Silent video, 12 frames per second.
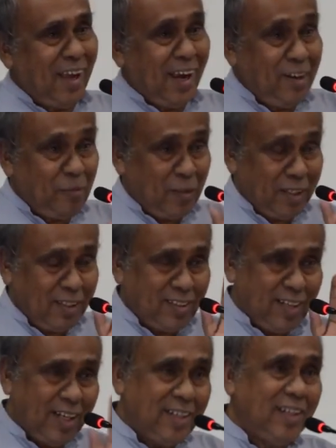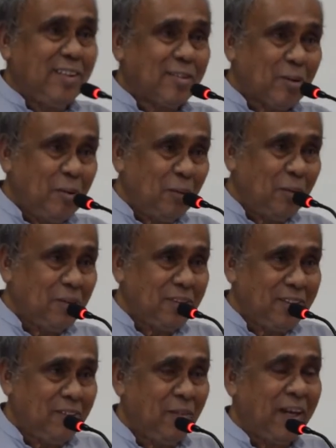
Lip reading: And when the slit is closed,